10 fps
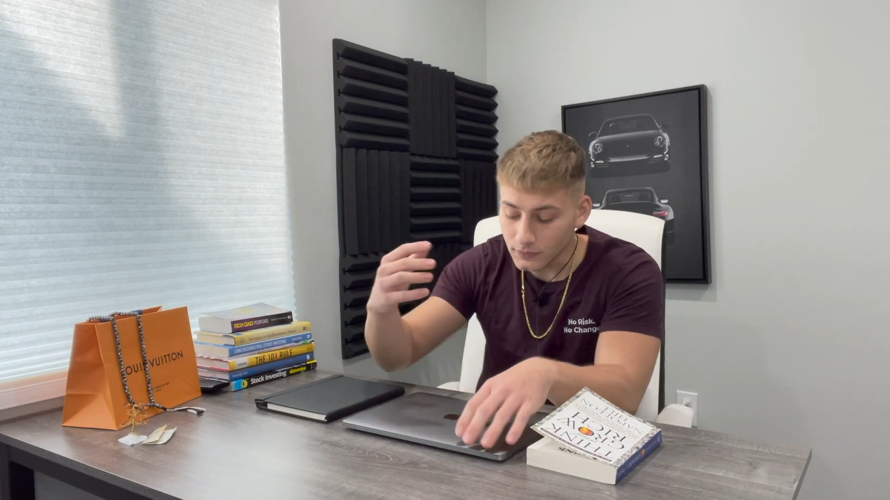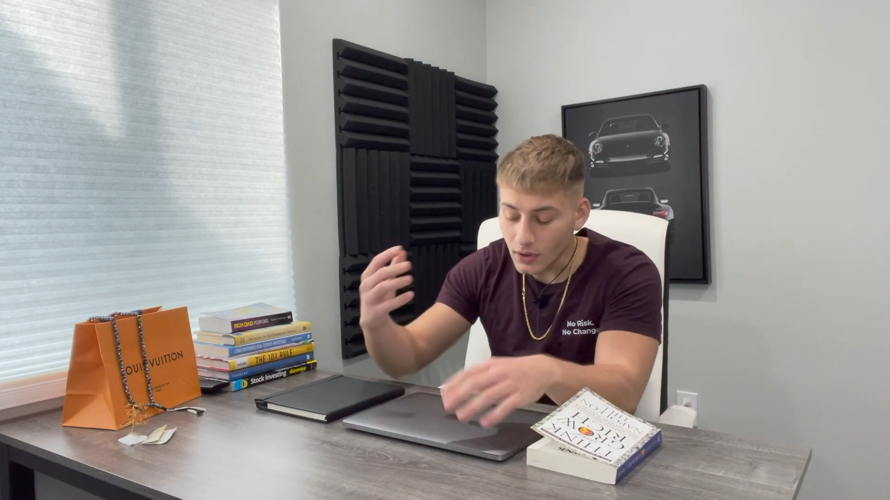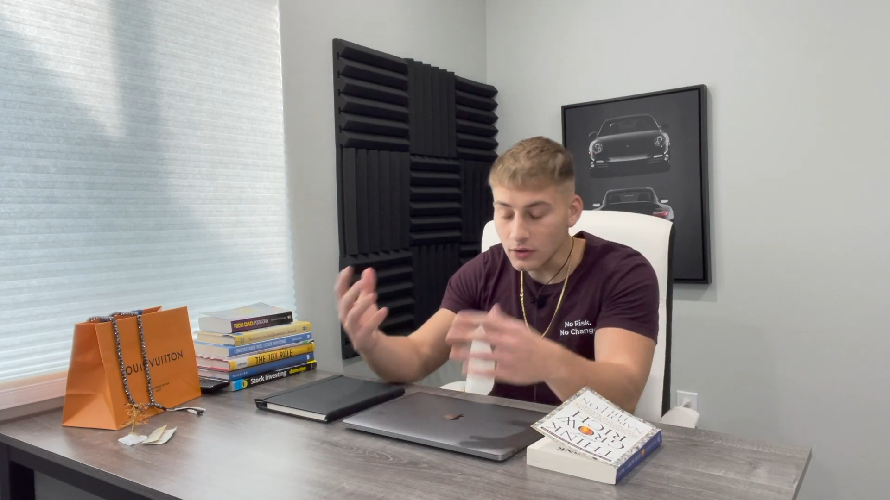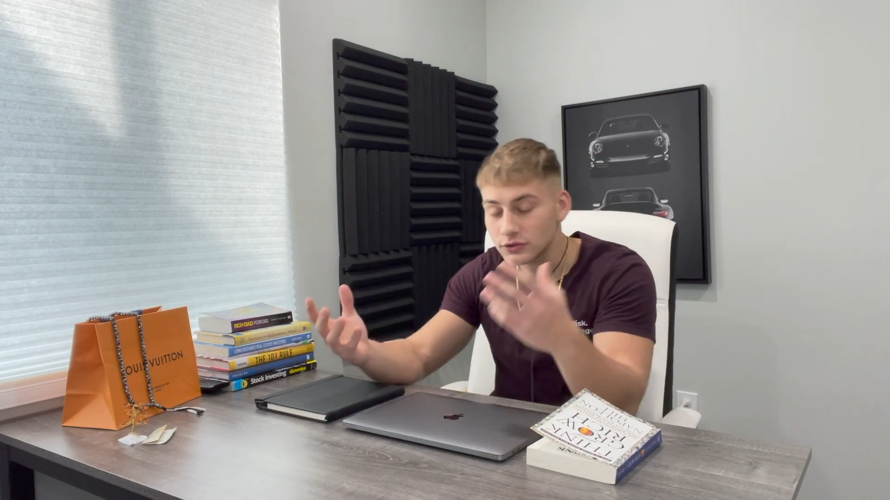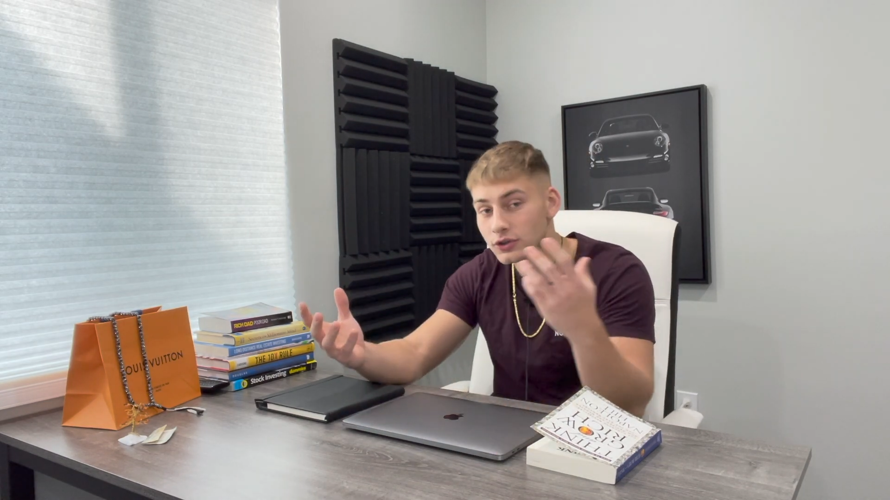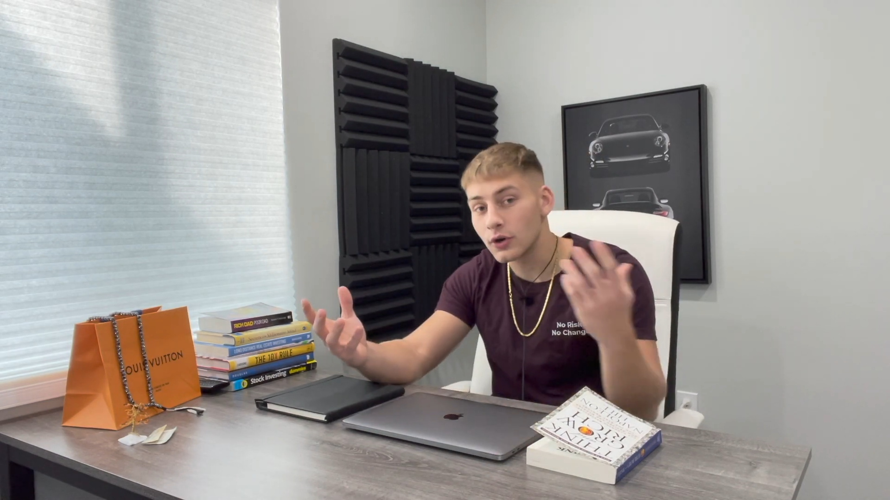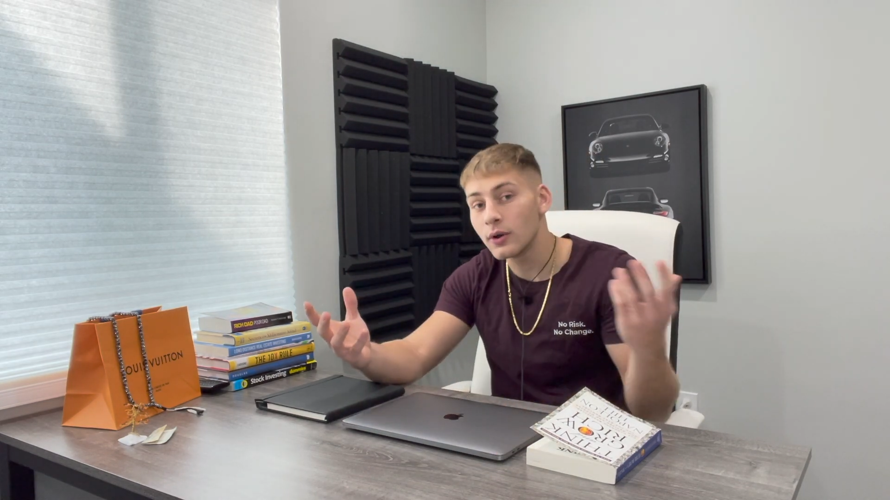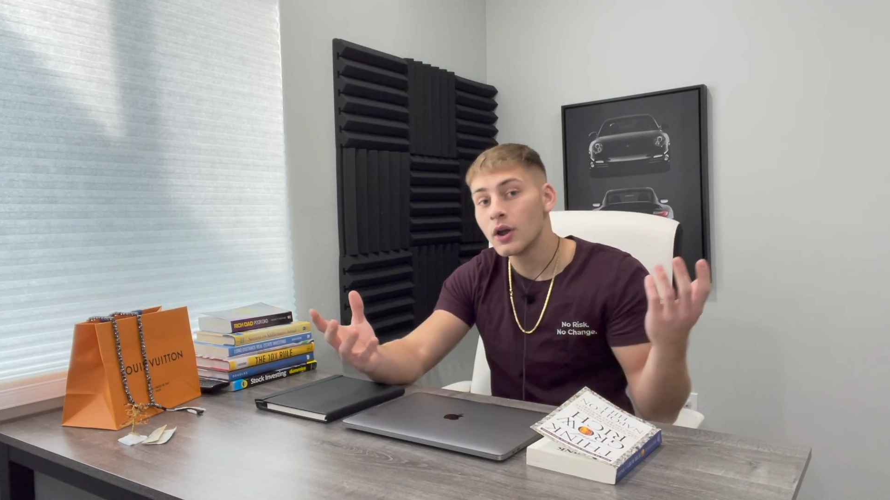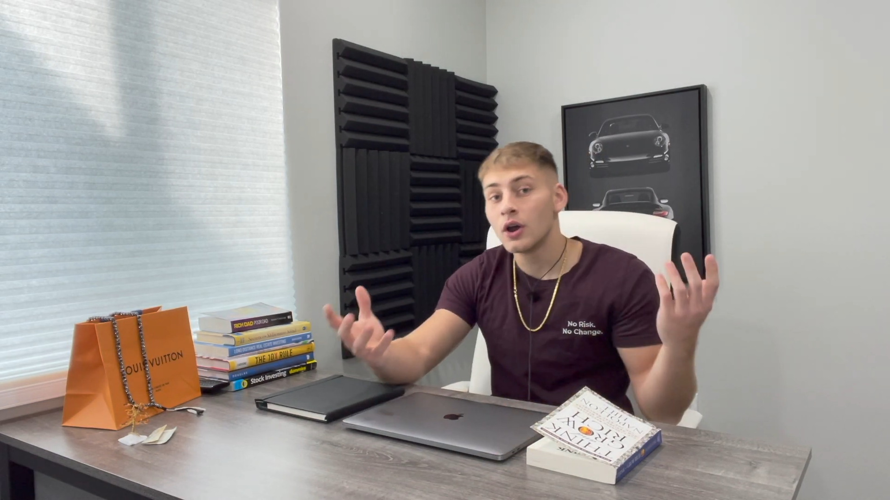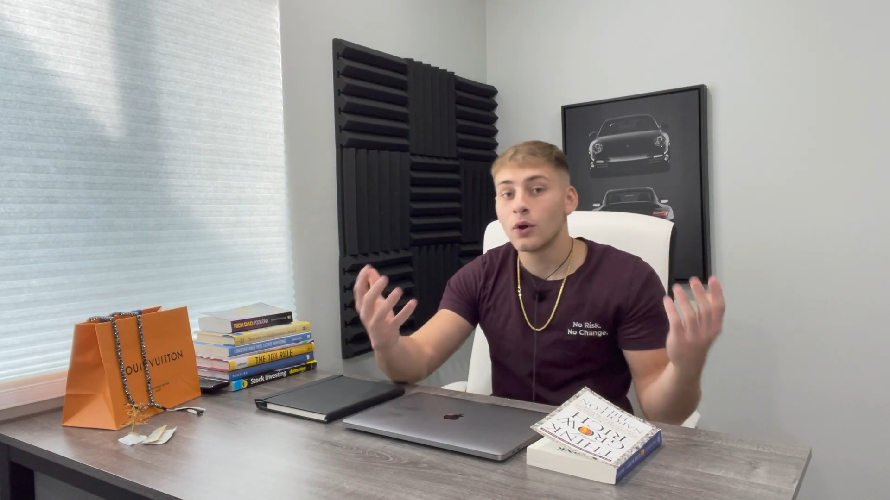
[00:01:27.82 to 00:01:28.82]

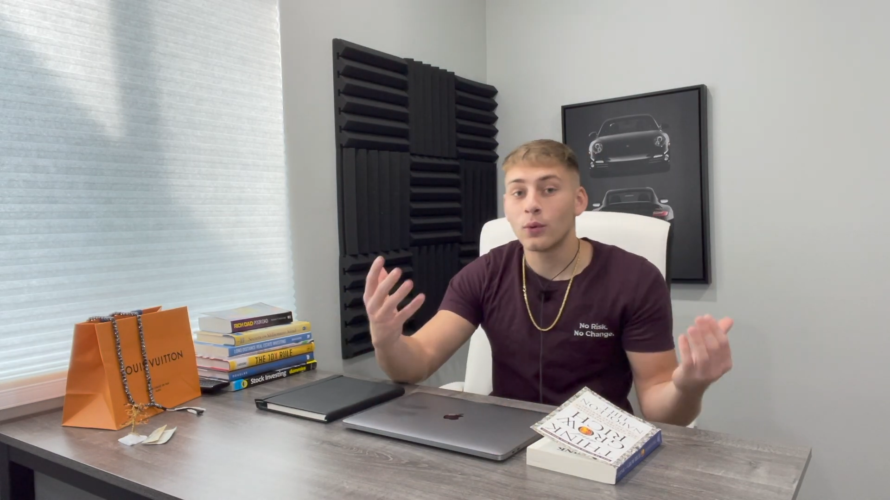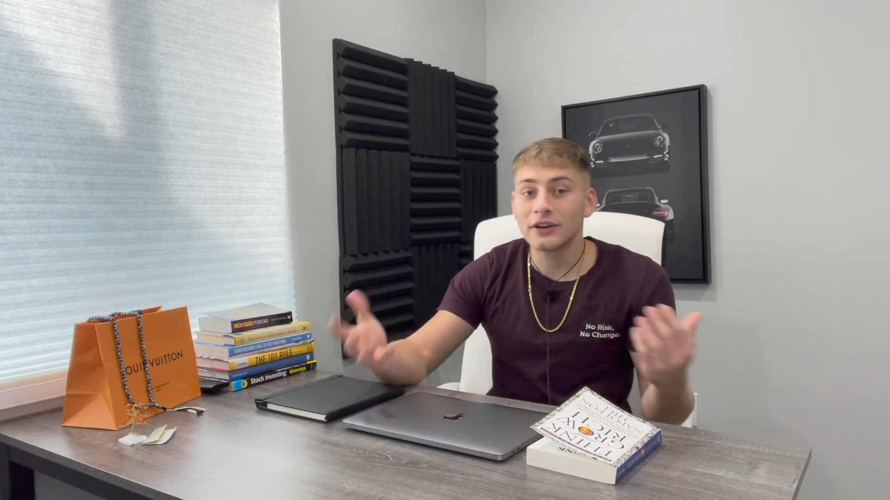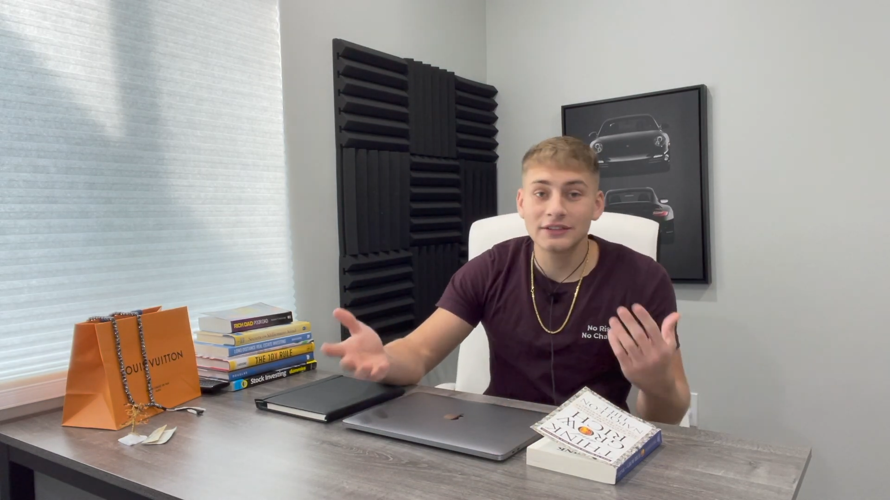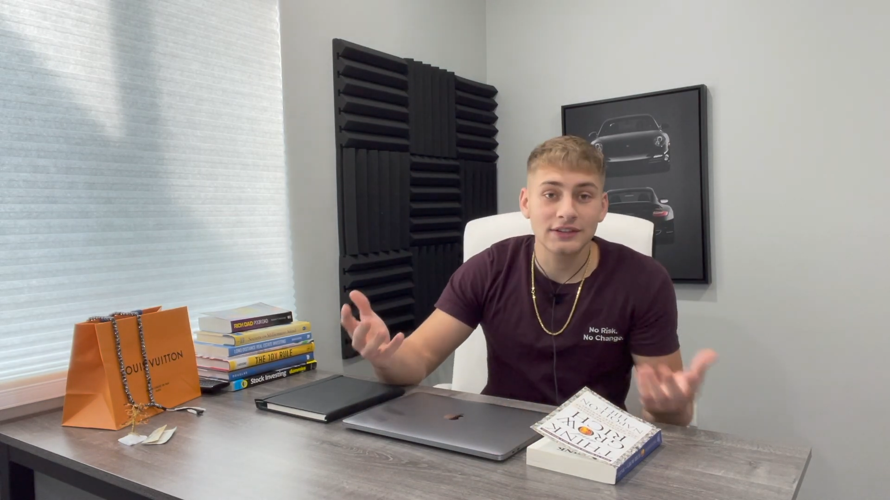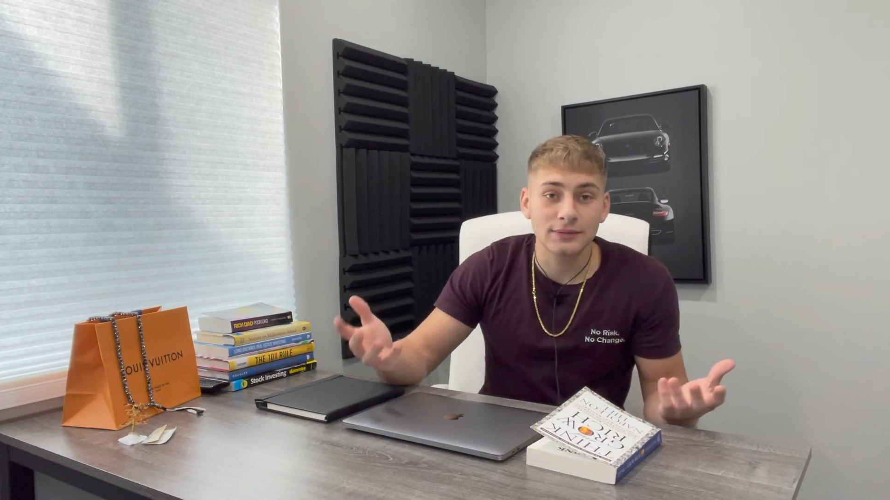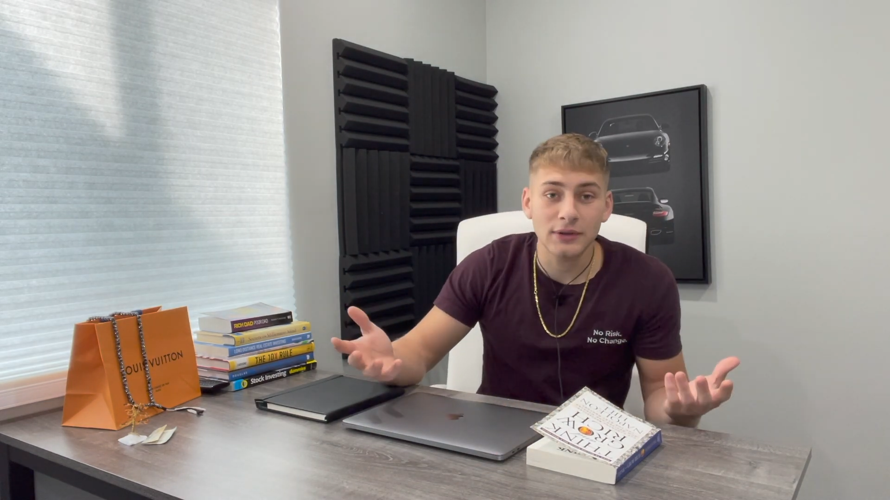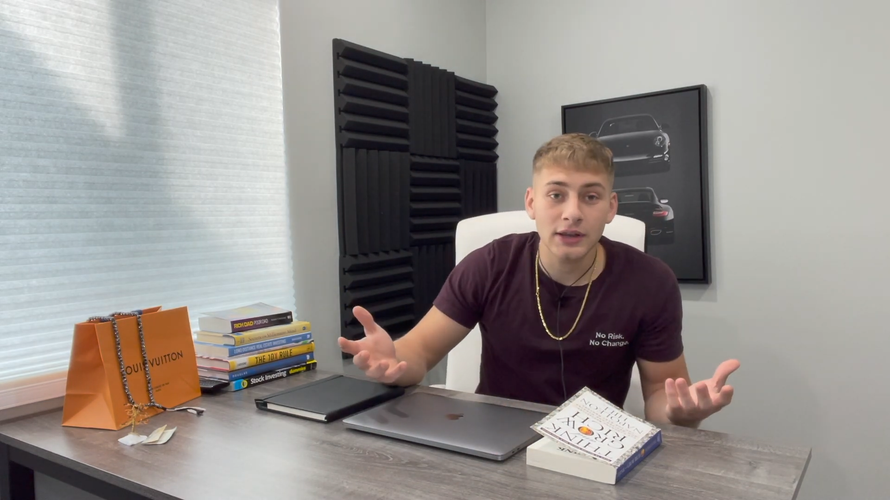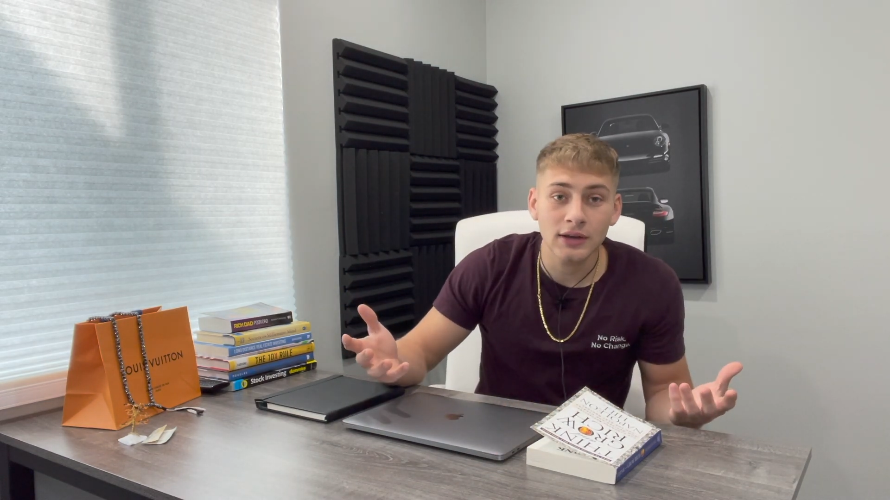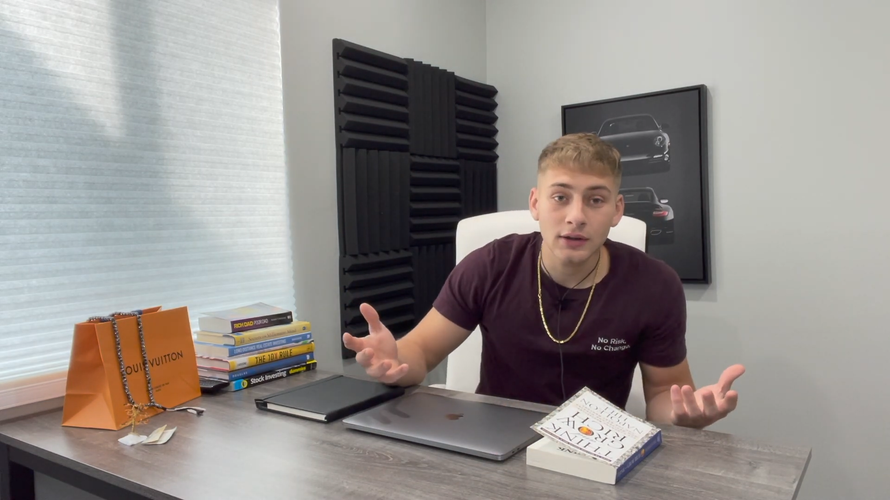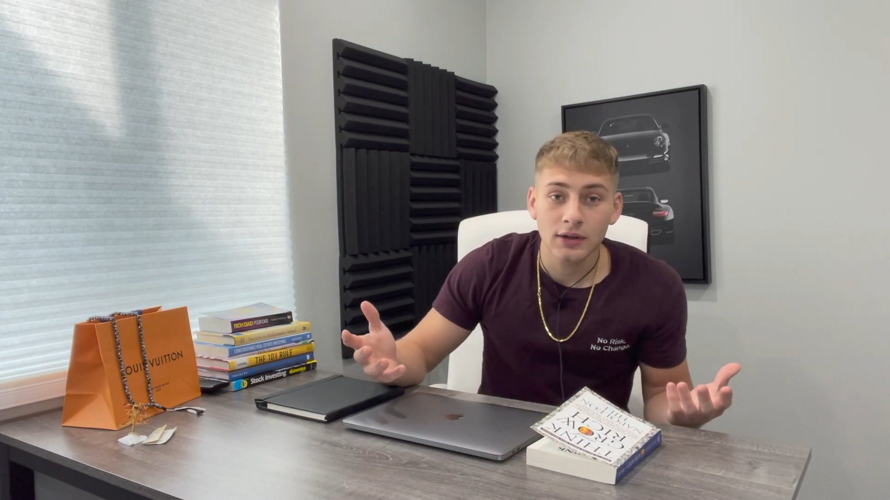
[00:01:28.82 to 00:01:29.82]
So what does this
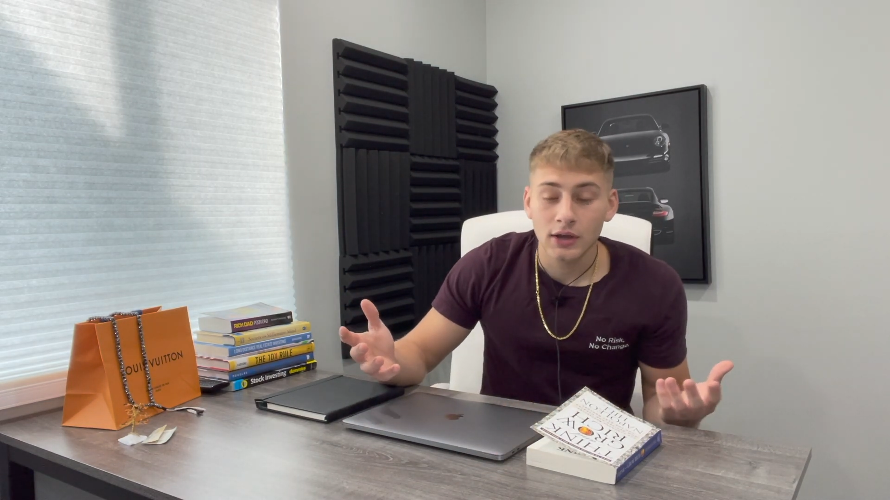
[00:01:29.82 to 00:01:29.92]
mean?